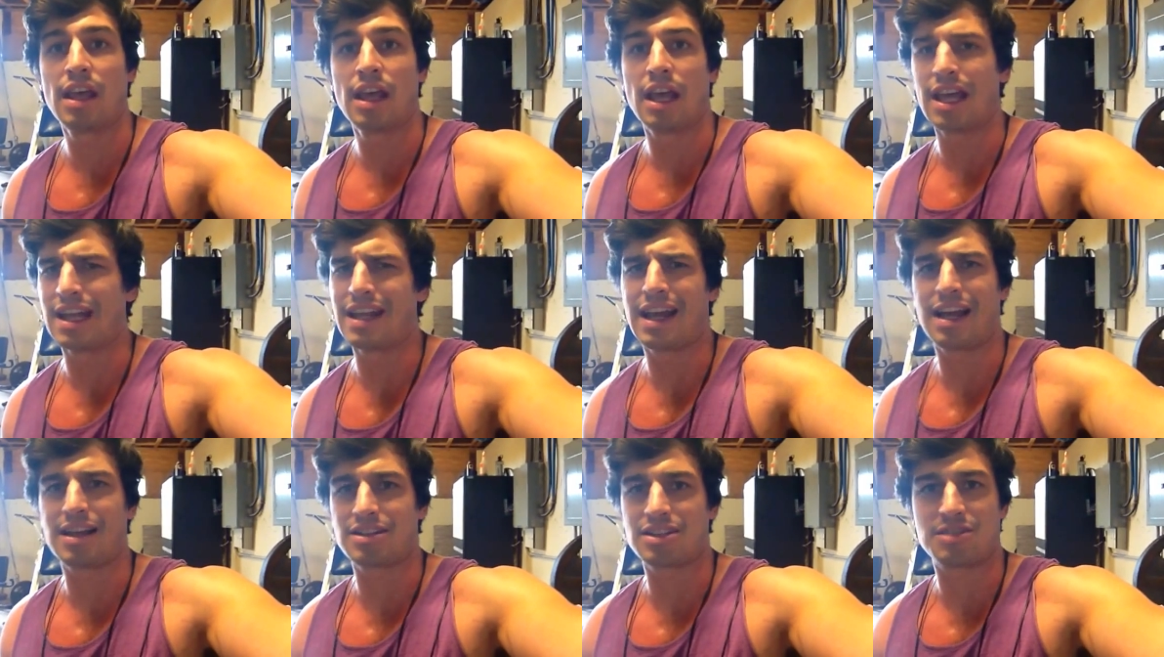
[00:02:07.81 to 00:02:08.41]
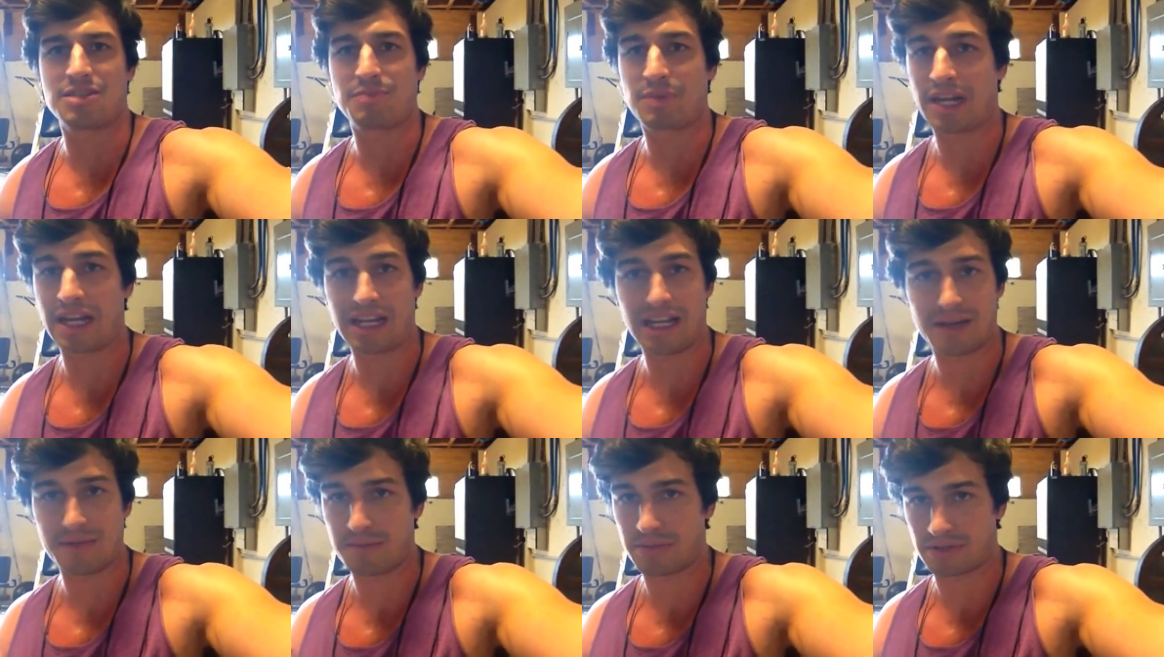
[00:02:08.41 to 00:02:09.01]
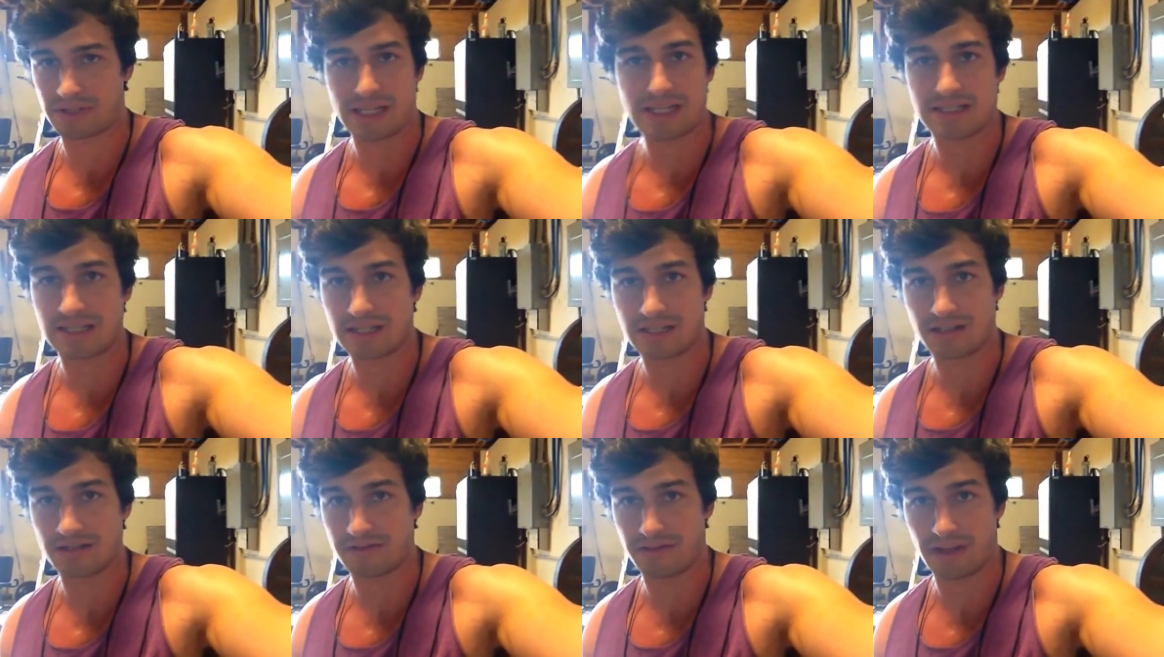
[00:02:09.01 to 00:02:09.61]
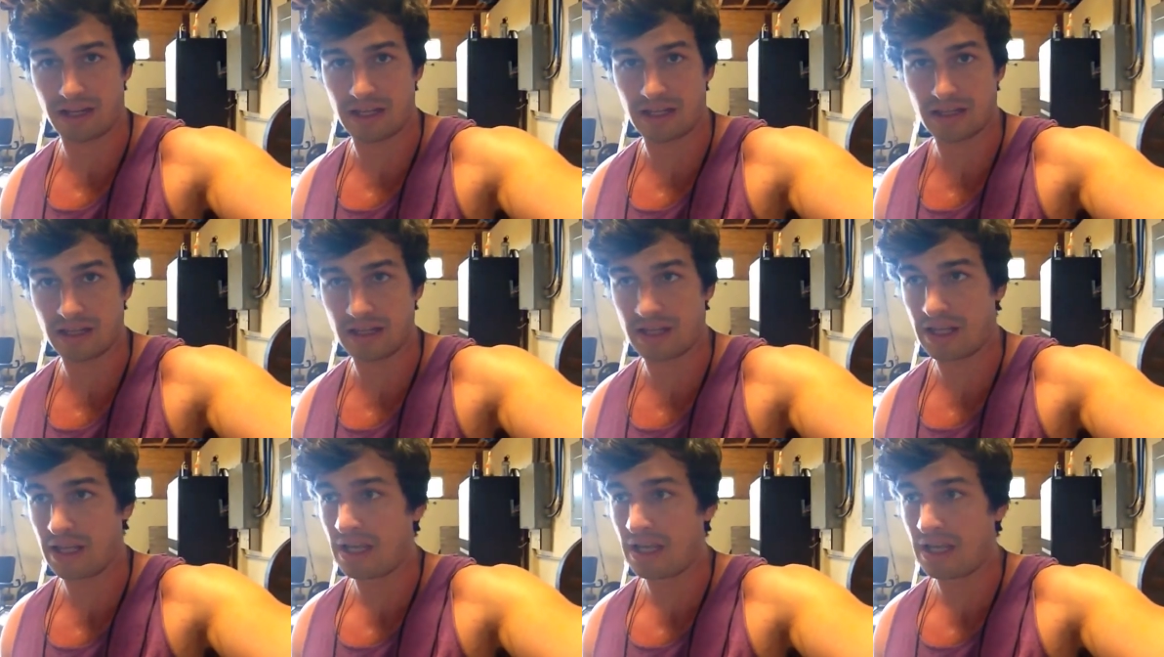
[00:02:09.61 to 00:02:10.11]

And not just getting complacent in your faith.